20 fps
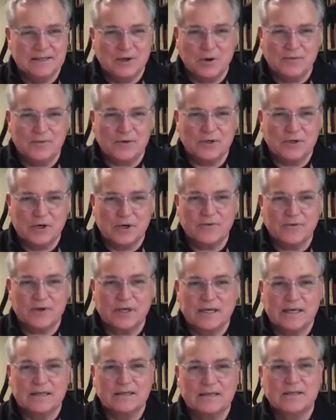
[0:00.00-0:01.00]
over and over
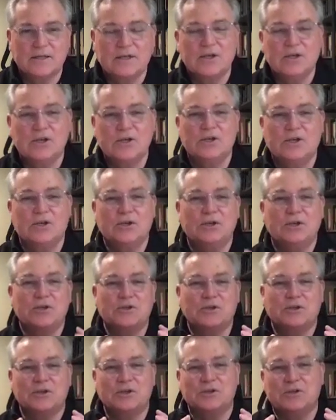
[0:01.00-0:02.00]
again.
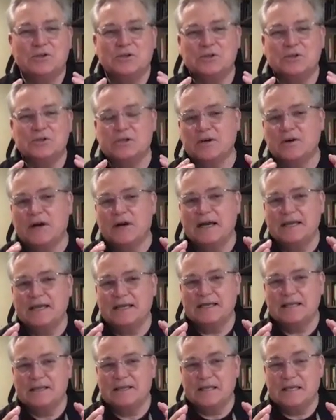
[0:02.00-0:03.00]
So
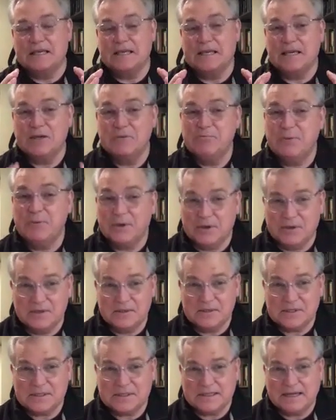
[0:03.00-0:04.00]
the
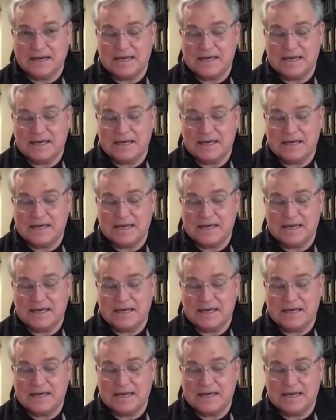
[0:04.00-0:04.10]
impulse,